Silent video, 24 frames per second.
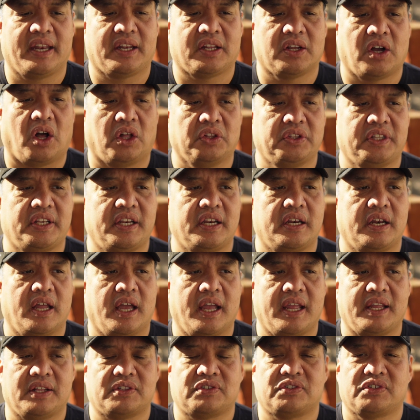called it a
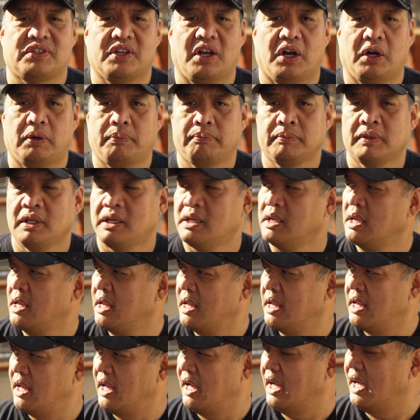night. So
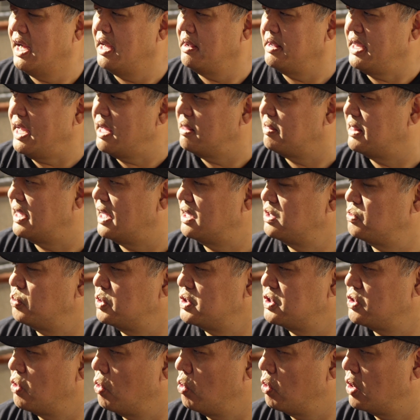yeah, that's
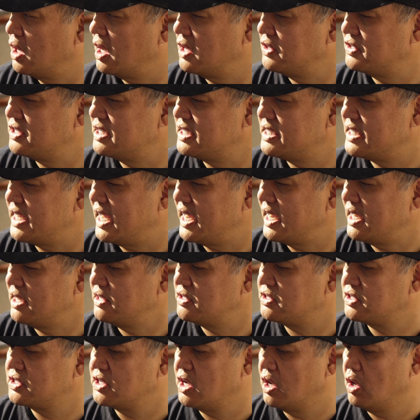what's going on today.
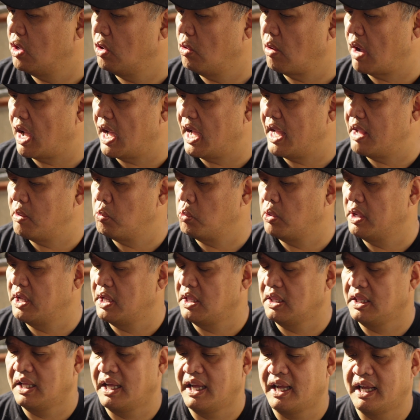So I
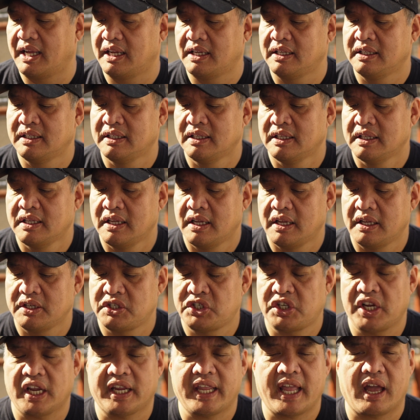will
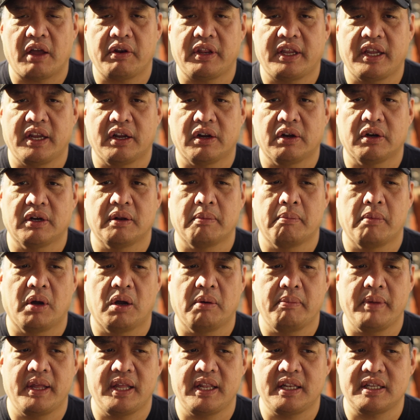check out here in a
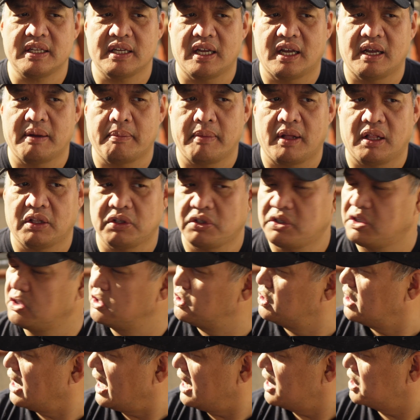moment. I'll
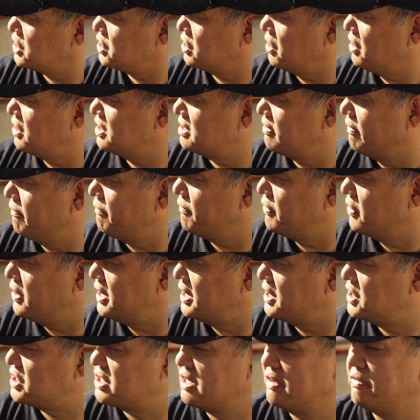kind of show you some
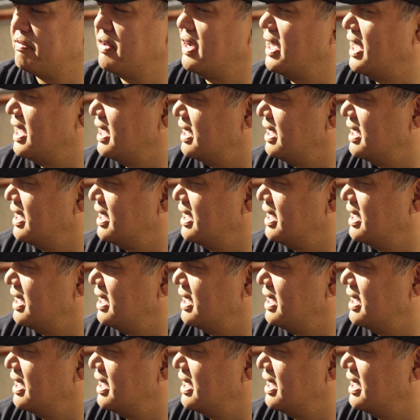footage of